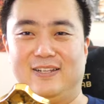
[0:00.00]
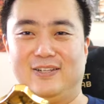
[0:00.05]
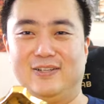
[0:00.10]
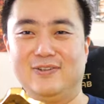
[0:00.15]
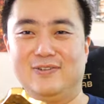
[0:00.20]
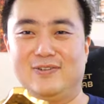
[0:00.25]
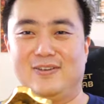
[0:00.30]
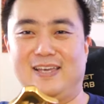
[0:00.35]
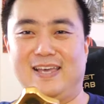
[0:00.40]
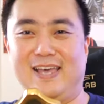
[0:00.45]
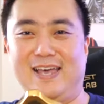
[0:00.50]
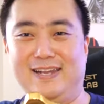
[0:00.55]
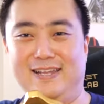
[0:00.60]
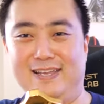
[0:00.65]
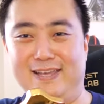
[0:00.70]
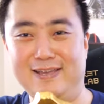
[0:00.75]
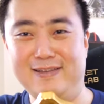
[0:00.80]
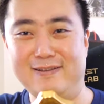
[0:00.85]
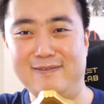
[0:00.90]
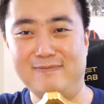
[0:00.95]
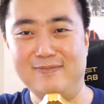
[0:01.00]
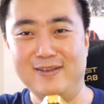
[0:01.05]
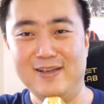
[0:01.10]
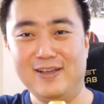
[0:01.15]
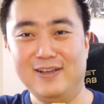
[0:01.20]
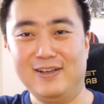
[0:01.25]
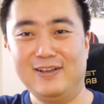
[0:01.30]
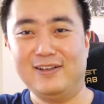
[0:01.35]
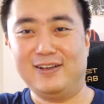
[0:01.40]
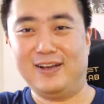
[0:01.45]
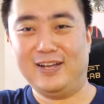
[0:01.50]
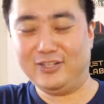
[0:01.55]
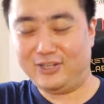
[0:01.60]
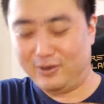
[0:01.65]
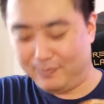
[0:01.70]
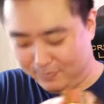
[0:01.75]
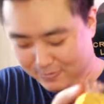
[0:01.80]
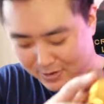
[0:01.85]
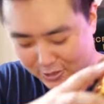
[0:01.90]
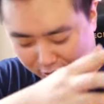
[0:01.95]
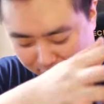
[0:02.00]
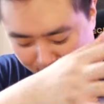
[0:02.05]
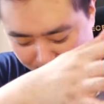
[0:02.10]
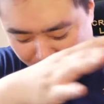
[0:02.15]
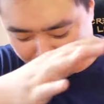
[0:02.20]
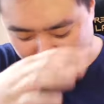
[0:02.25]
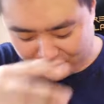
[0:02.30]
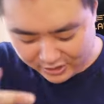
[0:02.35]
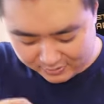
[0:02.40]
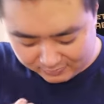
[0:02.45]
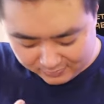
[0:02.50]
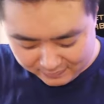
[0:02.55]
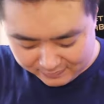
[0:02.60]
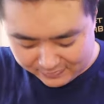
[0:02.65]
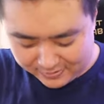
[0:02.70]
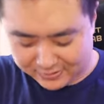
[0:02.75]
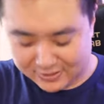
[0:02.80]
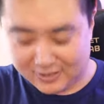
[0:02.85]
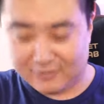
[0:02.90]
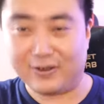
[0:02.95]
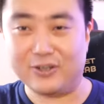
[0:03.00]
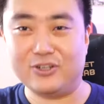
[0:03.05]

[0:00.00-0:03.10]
Look at him! I should I should be ashamed of myself.